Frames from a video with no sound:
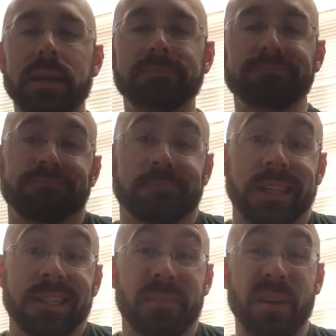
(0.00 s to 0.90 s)
like
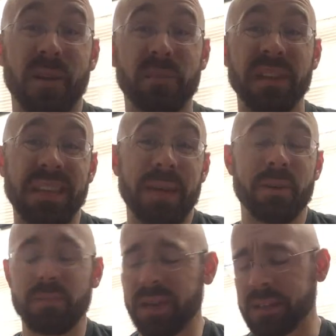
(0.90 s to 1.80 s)
I said, a better place, a
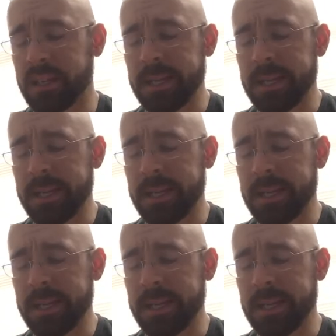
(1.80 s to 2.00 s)
happier place.